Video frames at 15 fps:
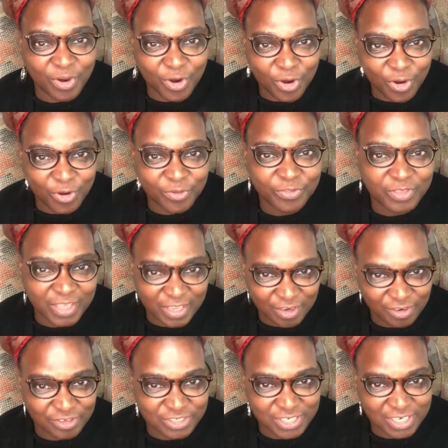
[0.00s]
earth
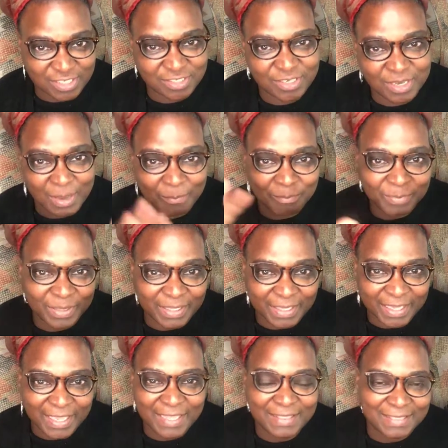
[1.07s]
energy to
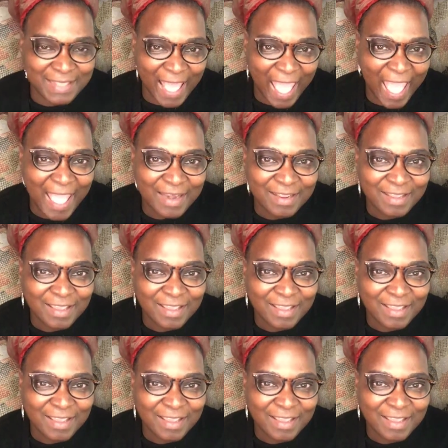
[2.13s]
complete that,